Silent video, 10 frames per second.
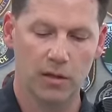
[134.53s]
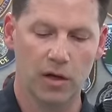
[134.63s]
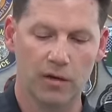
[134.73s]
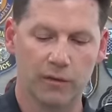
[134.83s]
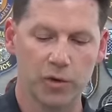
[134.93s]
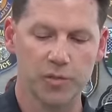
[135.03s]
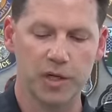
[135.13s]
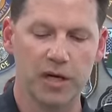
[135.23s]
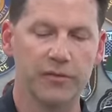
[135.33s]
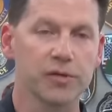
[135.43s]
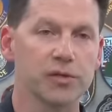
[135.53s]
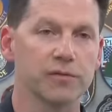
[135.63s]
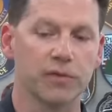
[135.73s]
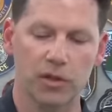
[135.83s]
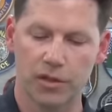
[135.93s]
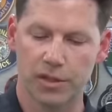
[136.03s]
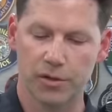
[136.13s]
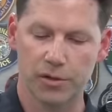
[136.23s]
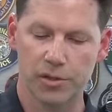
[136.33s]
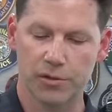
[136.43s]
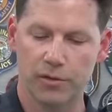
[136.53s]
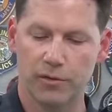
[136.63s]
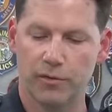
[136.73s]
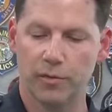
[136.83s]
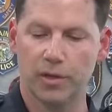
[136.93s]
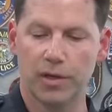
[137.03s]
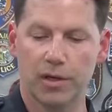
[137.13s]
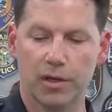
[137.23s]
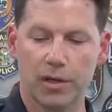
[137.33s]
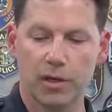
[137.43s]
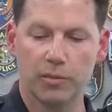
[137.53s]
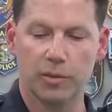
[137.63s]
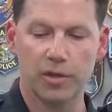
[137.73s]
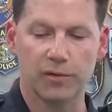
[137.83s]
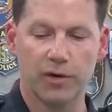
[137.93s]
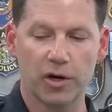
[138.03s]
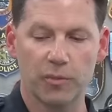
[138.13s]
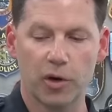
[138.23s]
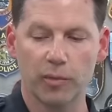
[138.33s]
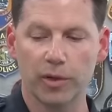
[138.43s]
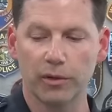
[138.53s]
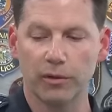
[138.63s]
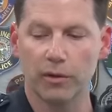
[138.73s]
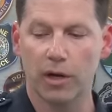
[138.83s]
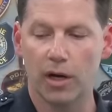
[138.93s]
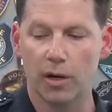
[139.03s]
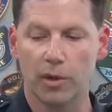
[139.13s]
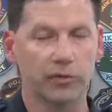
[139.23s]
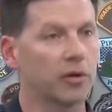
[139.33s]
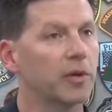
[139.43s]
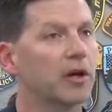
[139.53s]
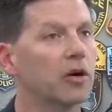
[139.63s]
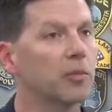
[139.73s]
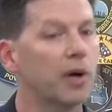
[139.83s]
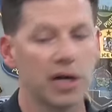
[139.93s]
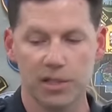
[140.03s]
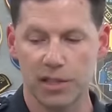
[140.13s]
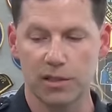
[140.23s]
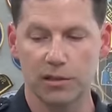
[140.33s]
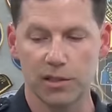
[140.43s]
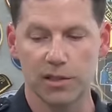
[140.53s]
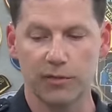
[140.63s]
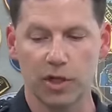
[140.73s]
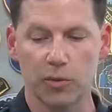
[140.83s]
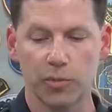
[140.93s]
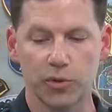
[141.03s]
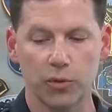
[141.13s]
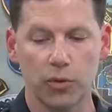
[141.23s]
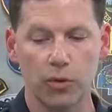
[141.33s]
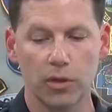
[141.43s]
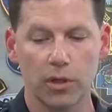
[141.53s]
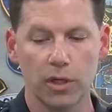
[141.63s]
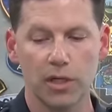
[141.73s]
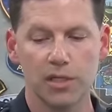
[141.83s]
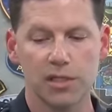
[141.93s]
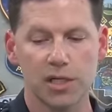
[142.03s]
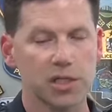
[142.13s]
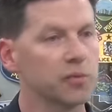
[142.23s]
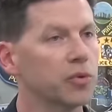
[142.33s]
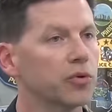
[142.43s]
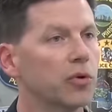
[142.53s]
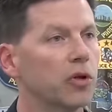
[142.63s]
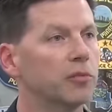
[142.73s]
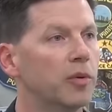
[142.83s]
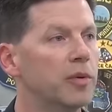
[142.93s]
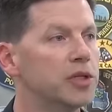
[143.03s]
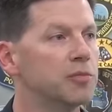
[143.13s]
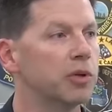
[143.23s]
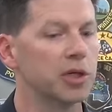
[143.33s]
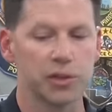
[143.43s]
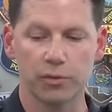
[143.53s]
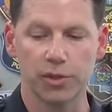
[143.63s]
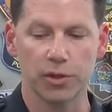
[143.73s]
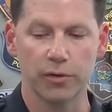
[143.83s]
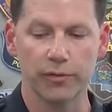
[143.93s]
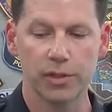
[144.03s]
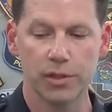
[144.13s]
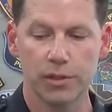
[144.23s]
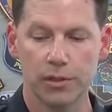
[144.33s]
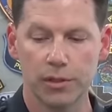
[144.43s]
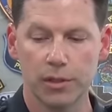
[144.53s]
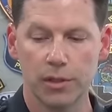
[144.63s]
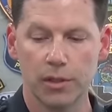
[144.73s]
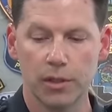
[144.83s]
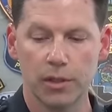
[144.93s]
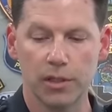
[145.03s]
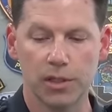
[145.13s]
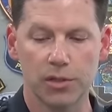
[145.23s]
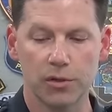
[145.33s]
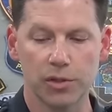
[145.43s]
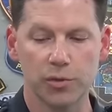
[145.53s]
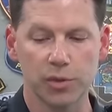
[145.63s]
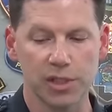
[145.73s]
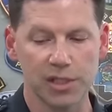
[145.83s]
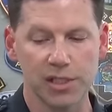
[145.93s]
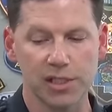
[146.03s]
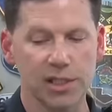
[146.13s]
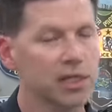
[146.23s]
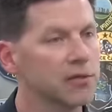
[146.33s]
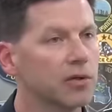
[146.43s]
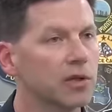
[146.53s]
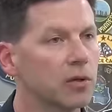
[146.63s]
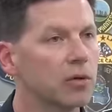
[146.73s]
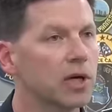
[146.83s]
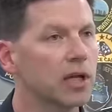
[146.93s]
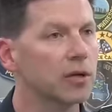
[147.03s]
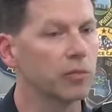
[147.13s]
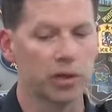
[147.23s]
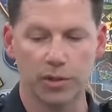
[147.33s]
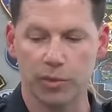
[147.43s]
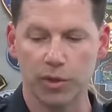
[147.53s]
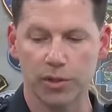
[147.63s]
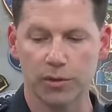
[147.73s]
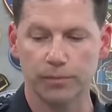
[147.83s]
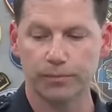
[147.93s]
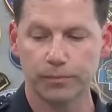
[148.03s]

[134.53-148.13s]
law enforcement officers and volunteers from the Bemidji Fire Department, uh, Beltrami County Posse, the Civil Air Patrol, Citizen Patrol, and Bemidji Police Reserves. The search was unsuccessful in locating Brittany Balcer.